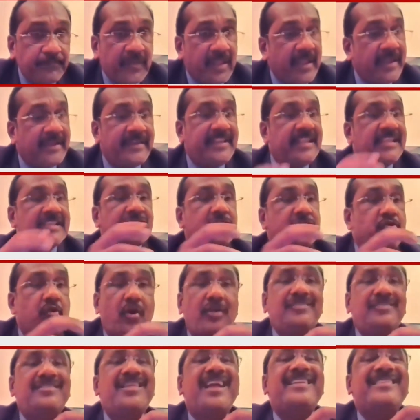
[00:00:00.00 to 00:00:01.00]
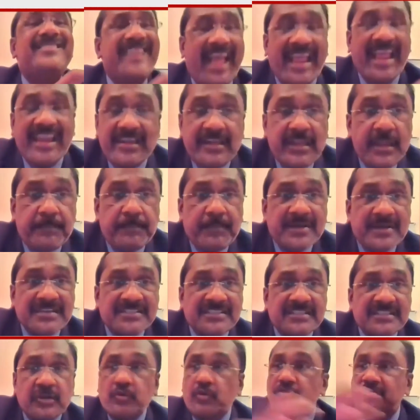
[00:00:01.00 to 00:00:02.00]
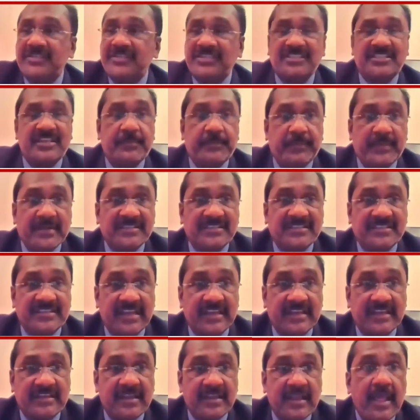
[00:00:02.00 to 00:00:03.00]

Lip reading: it is not that 90% or 60%.